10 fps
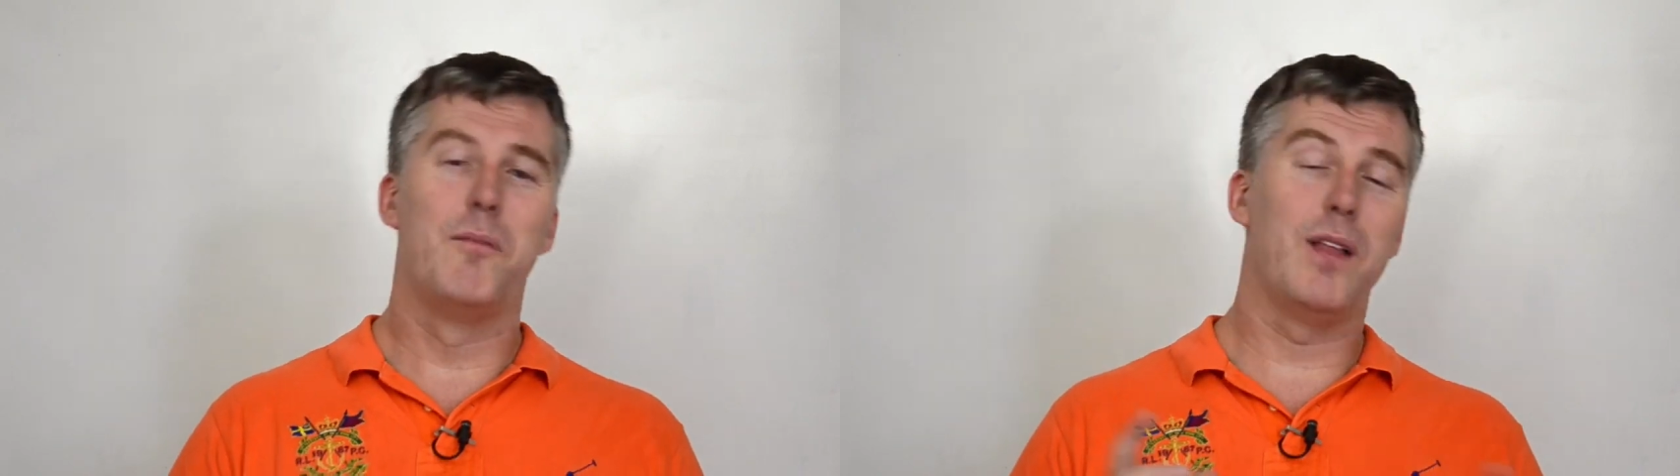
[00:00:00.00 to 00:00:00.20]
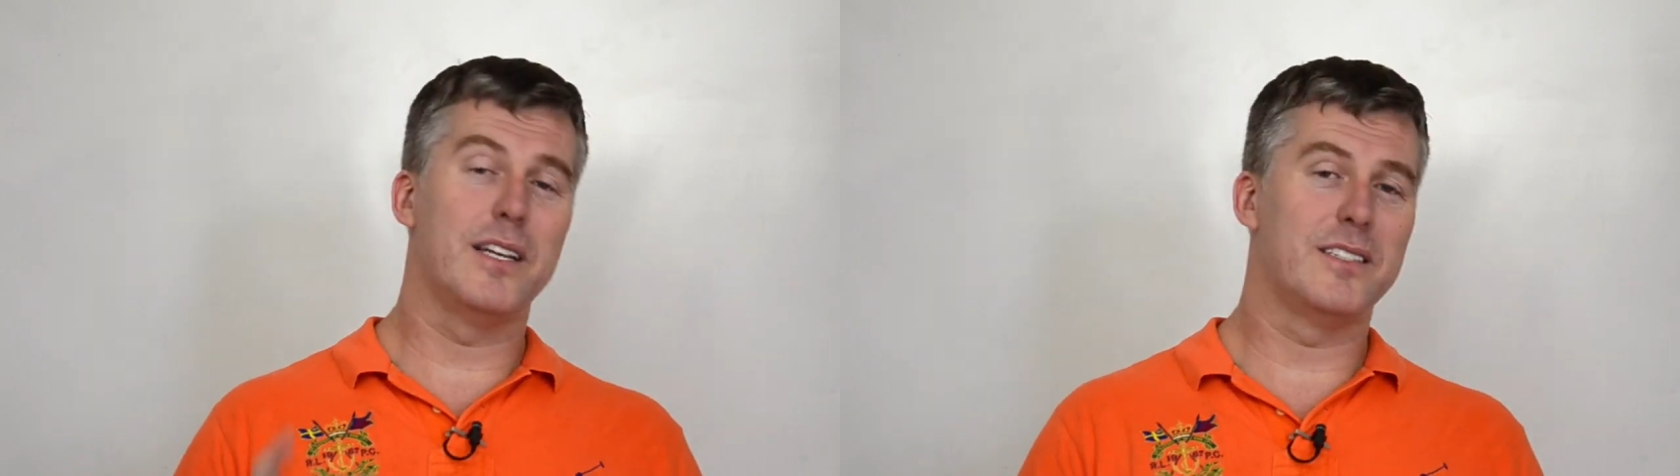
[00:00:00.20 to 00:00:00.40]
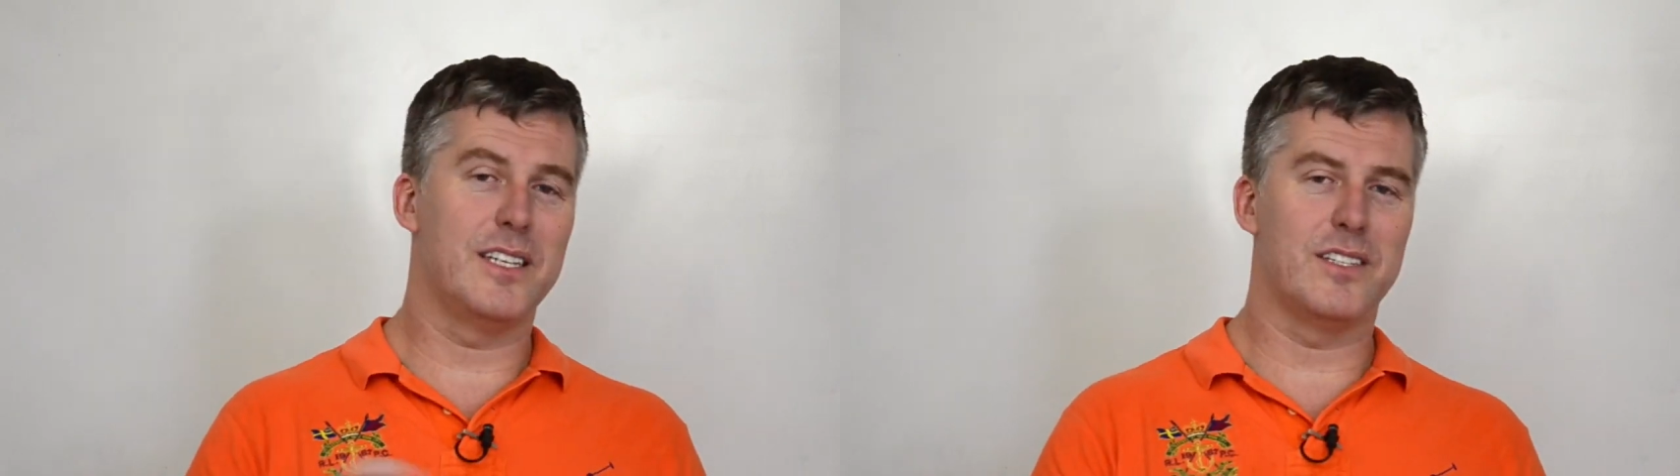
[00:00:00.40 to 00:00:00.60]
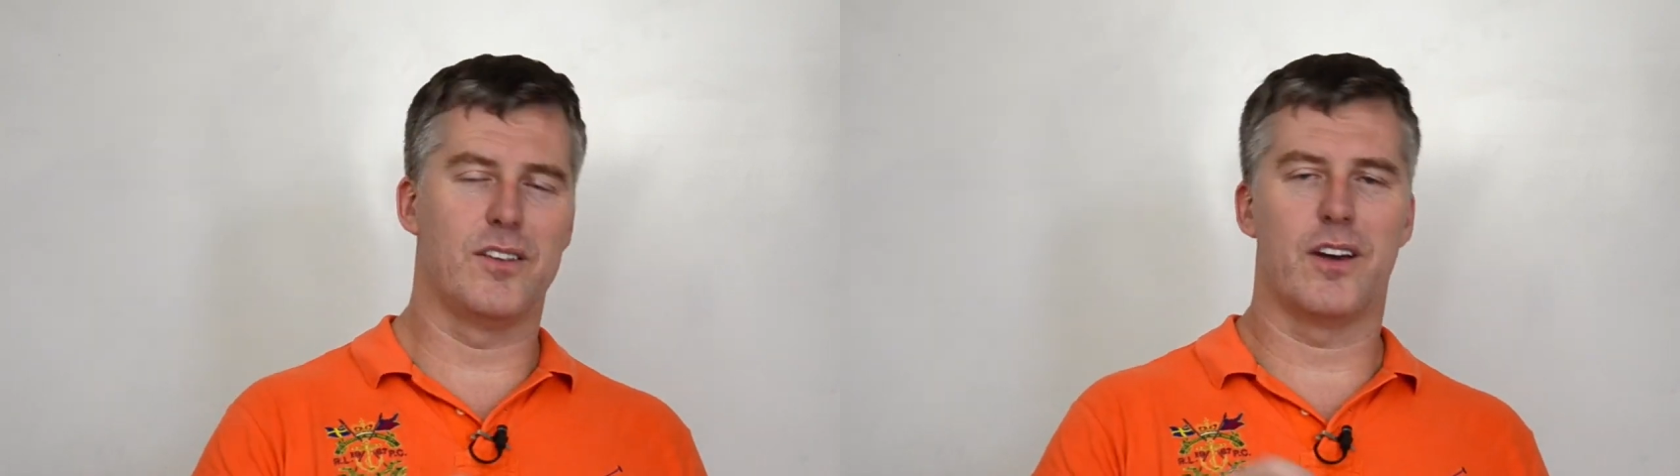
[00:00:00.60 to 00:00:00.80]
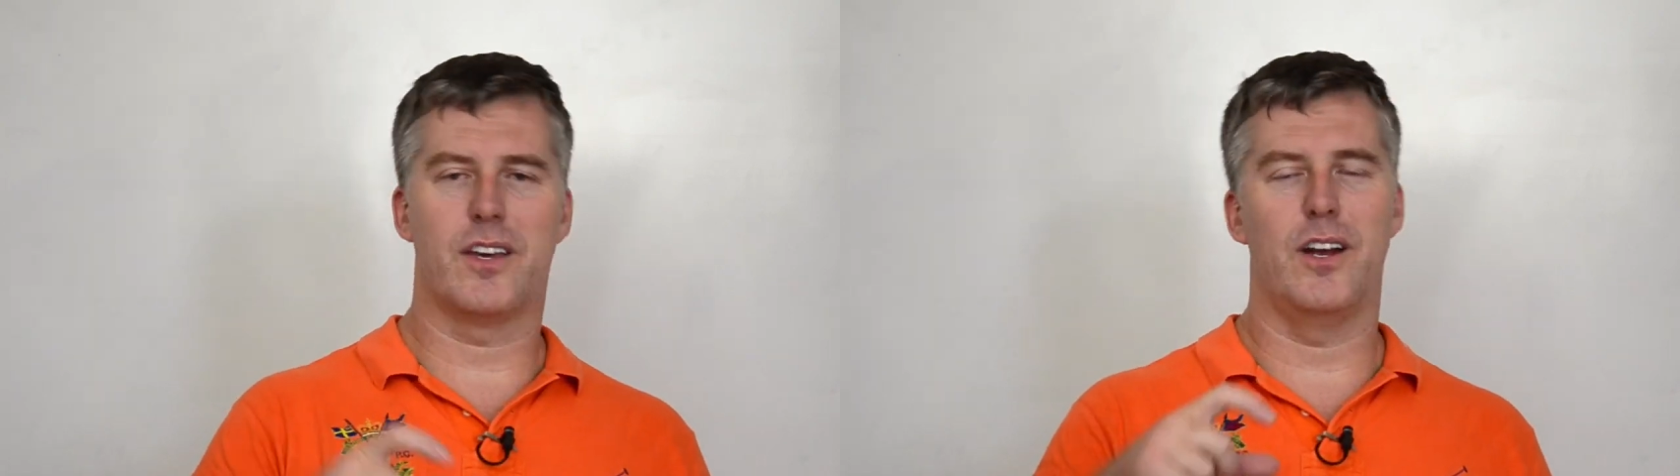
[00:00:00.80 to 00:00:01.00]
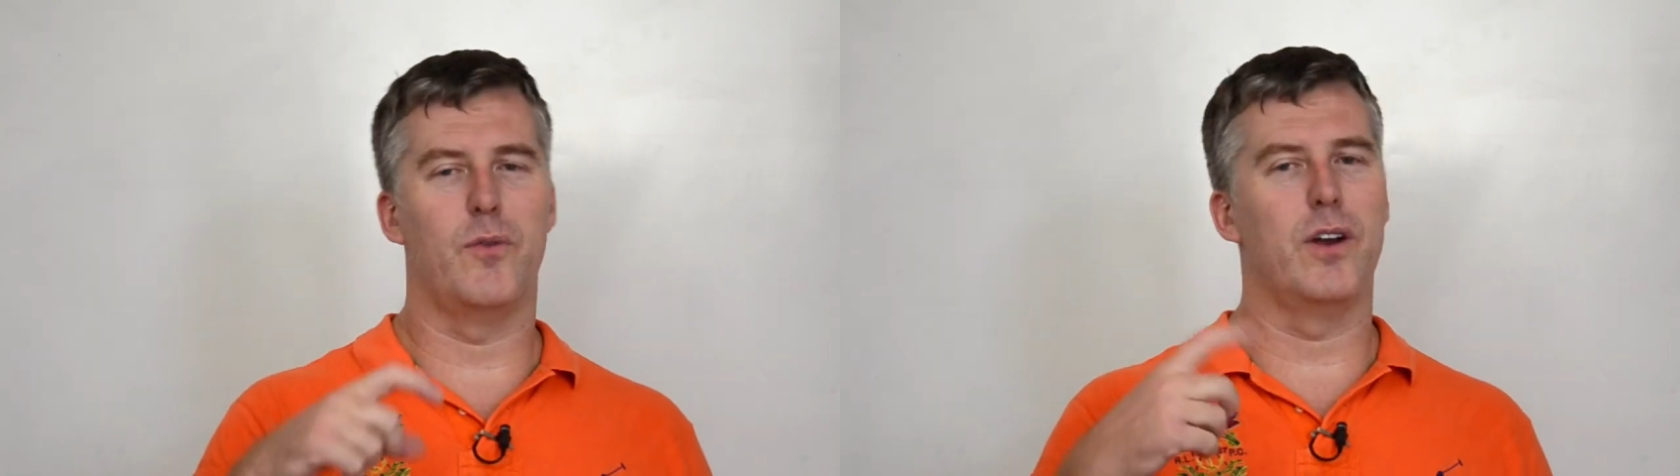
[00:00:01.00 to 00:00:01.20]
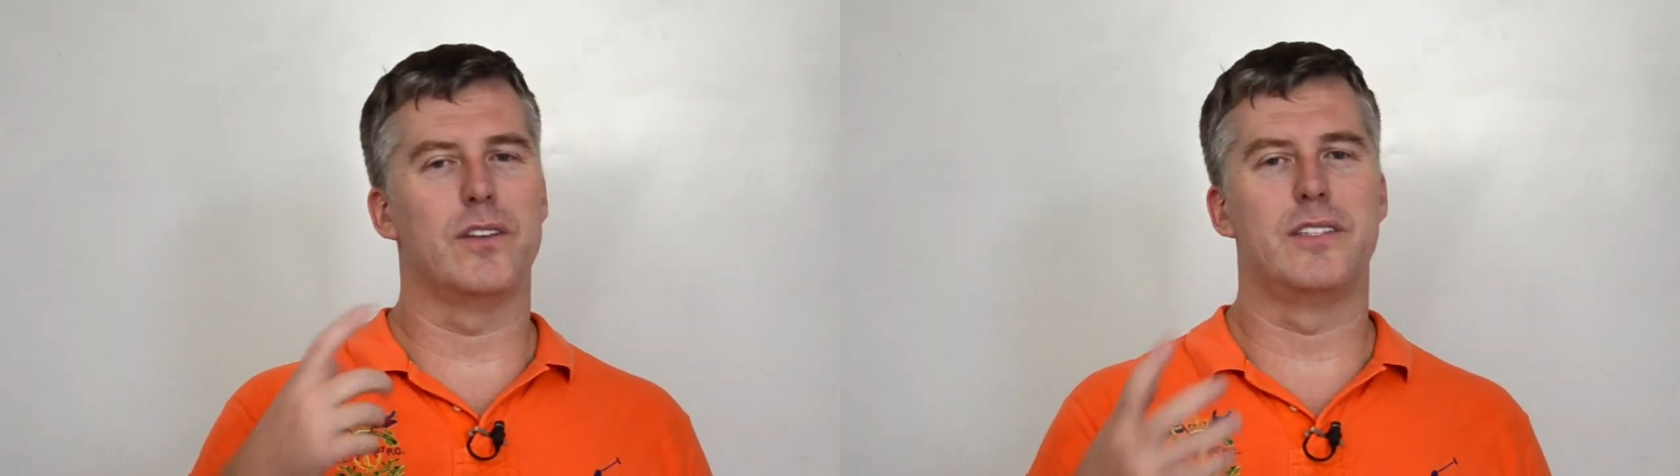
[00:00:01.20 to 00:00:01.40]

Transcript: Plus things like, we're not